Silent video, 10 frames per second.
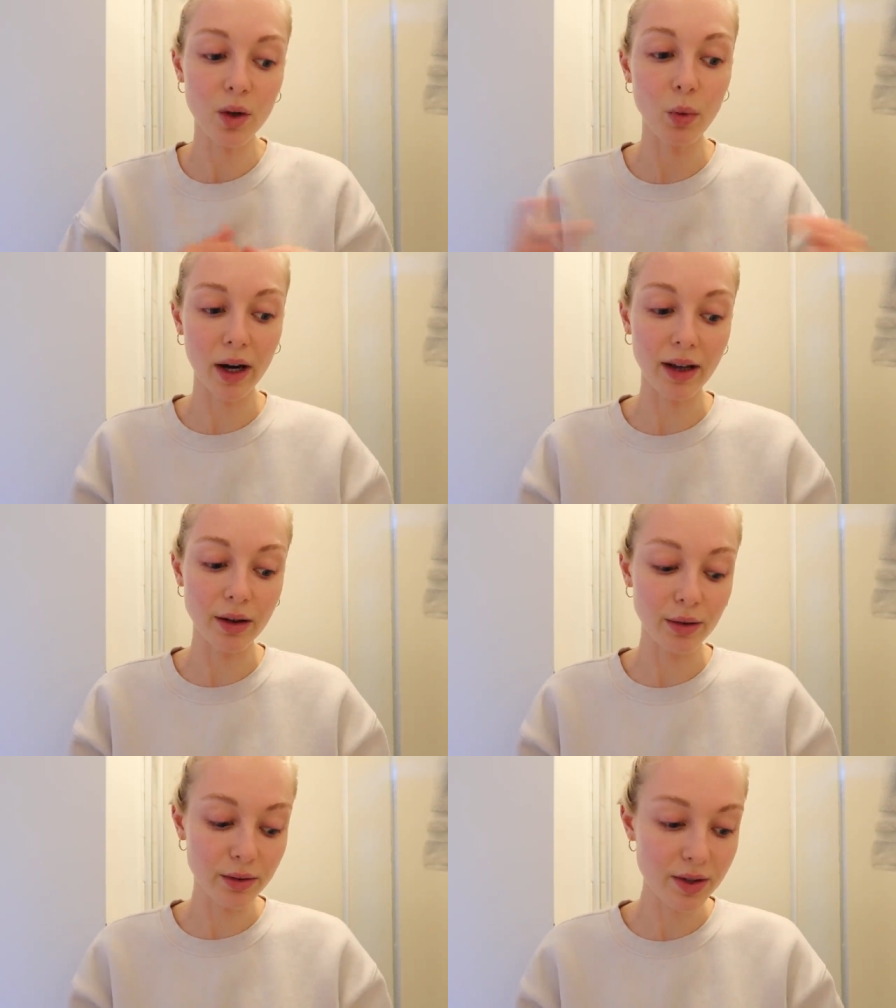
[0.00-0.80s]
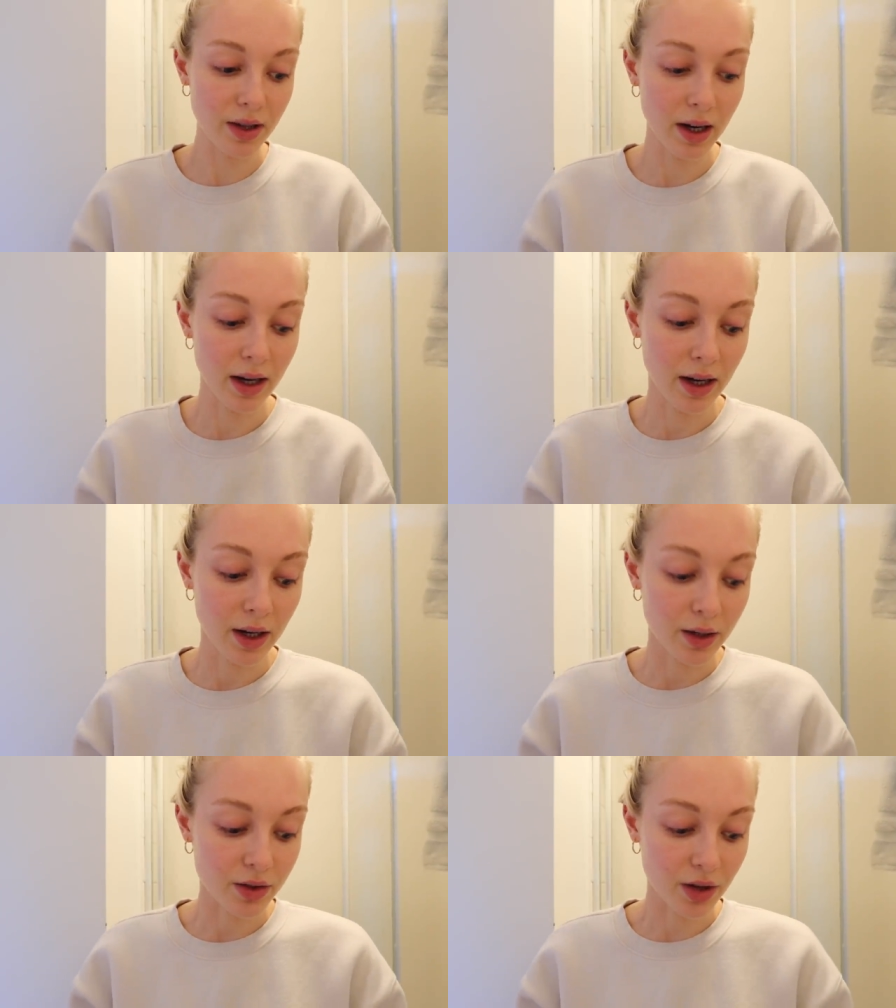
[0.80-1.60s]
what I use.
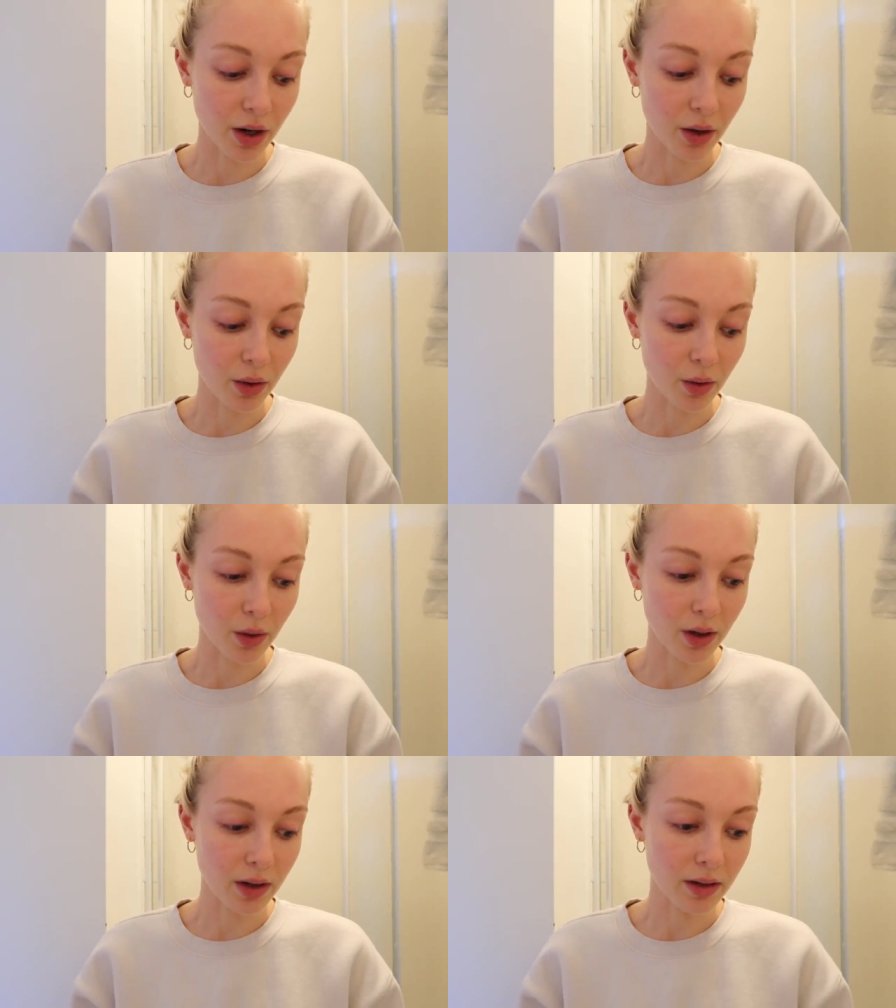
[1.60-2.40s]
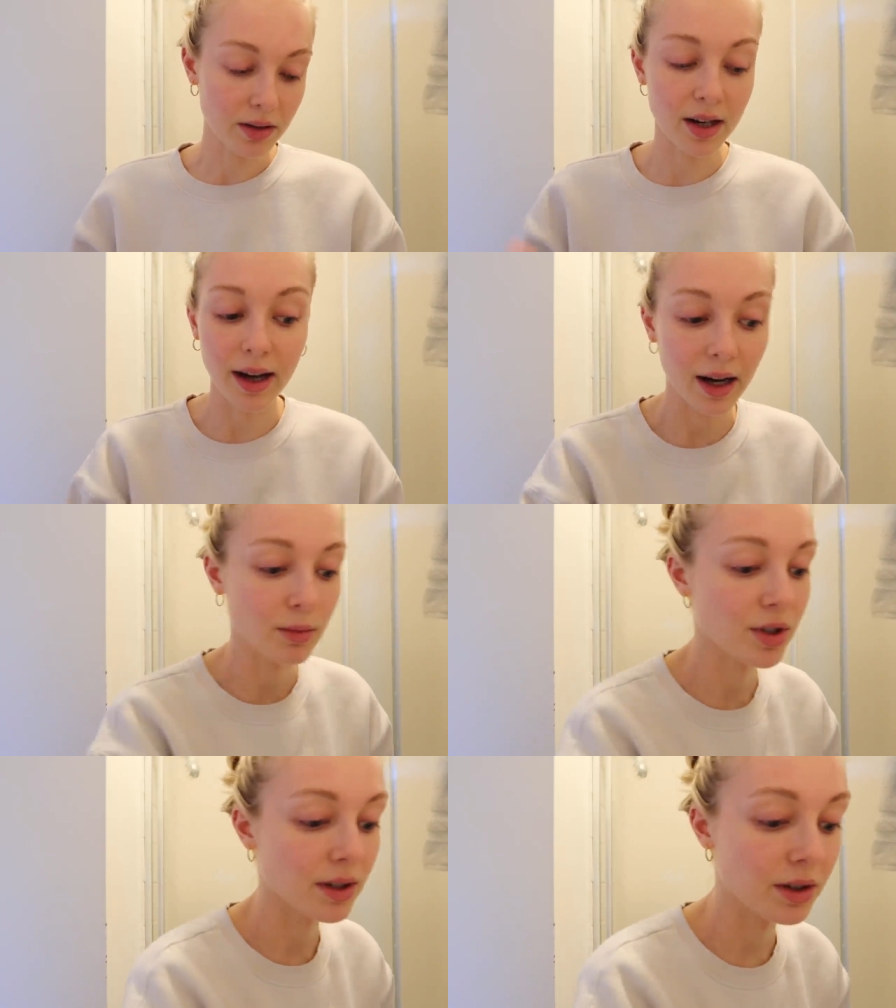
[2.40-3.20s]
So today I'm
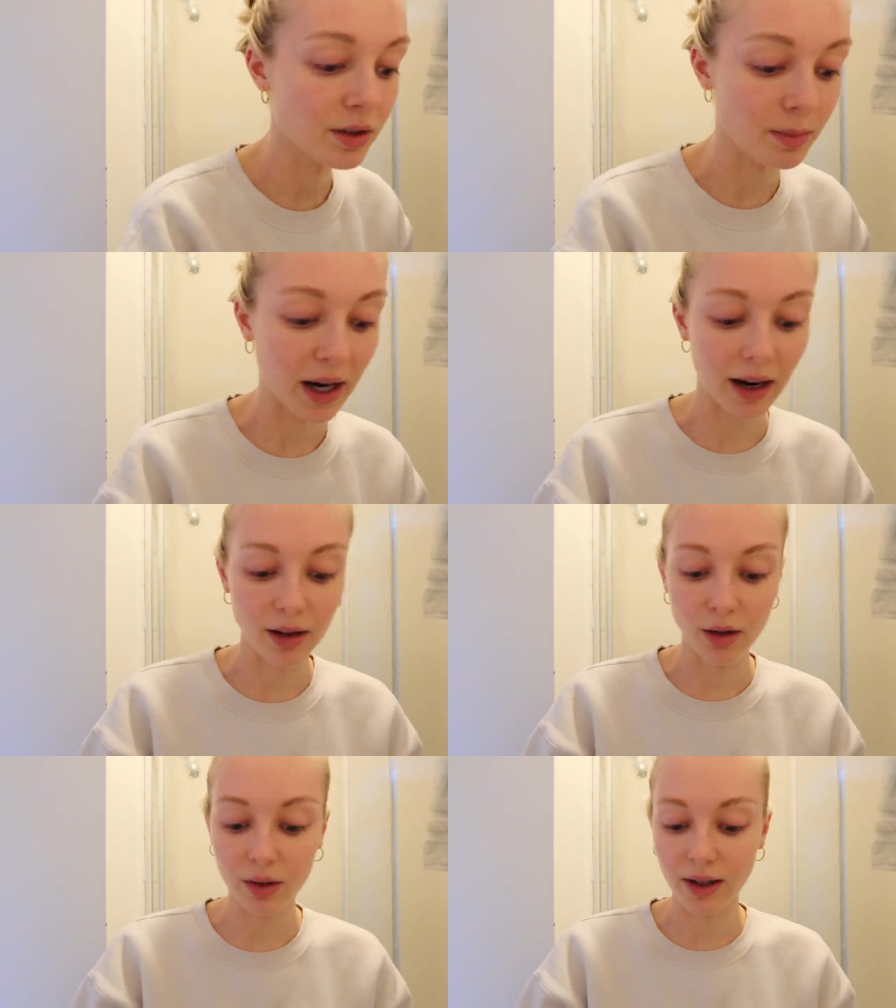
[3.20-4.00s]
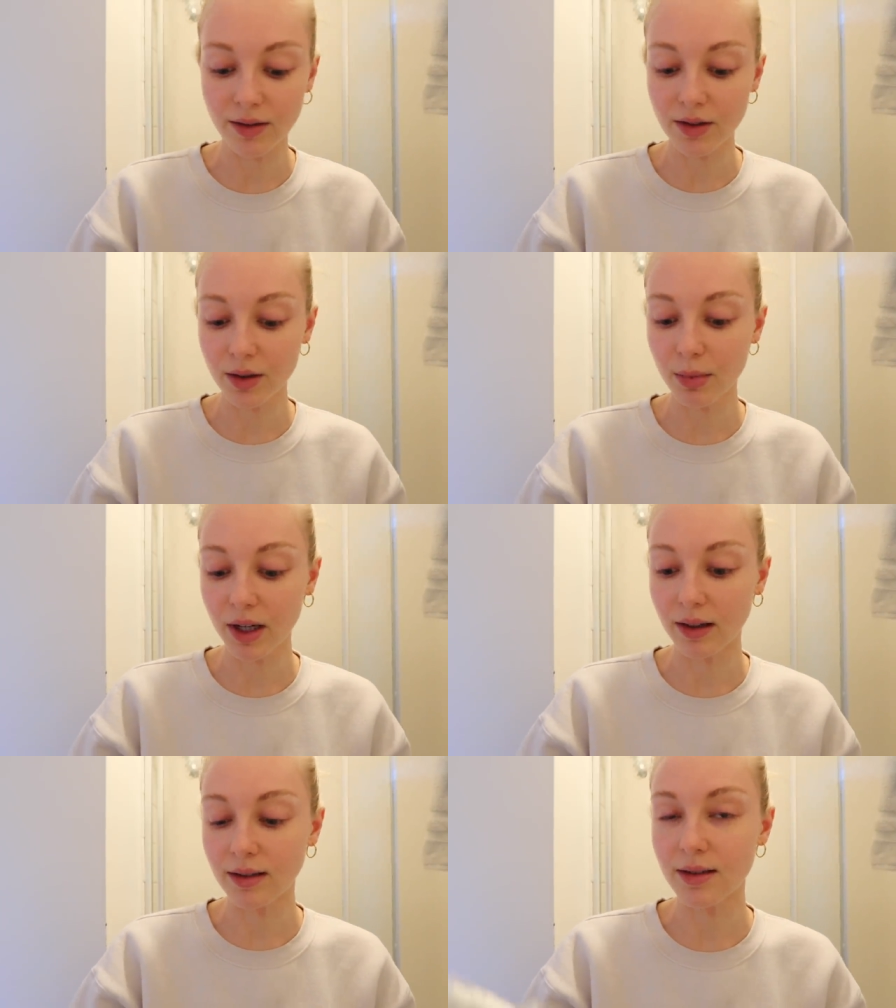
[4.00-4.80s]
just gonna use my Alo cleanser
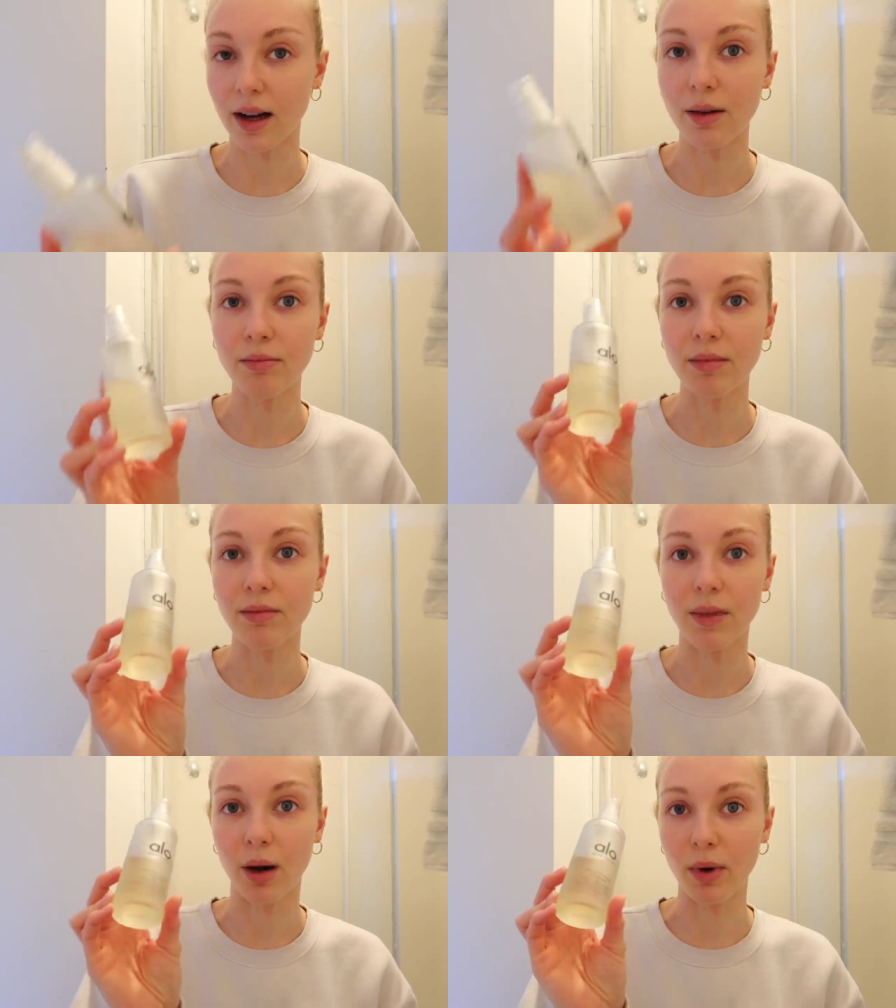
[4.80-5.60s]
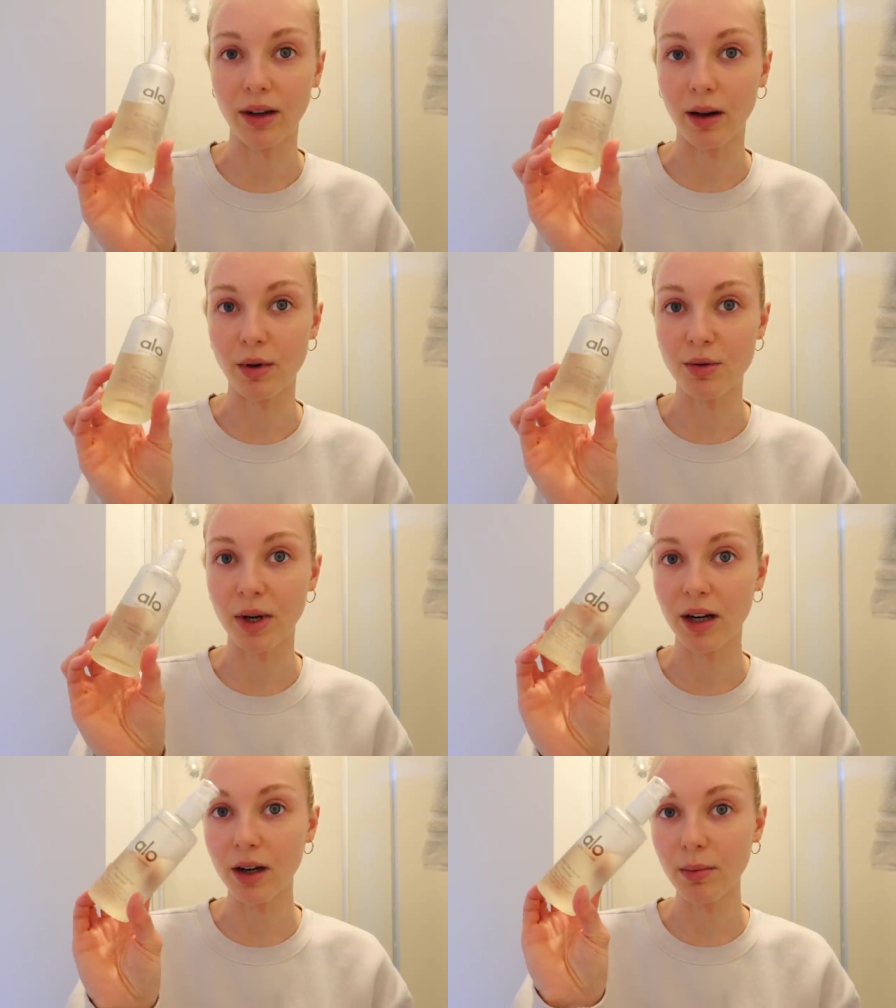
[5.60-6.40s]
because I'm not wearing that much
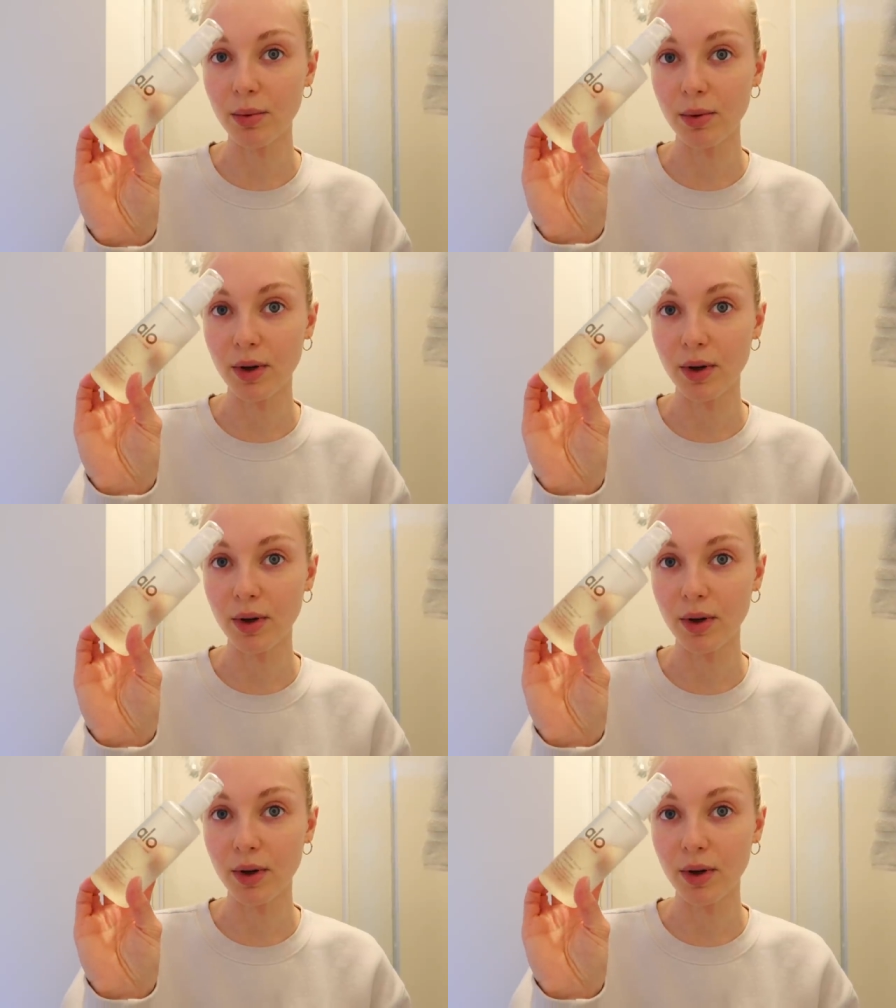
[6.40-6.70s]
makeup.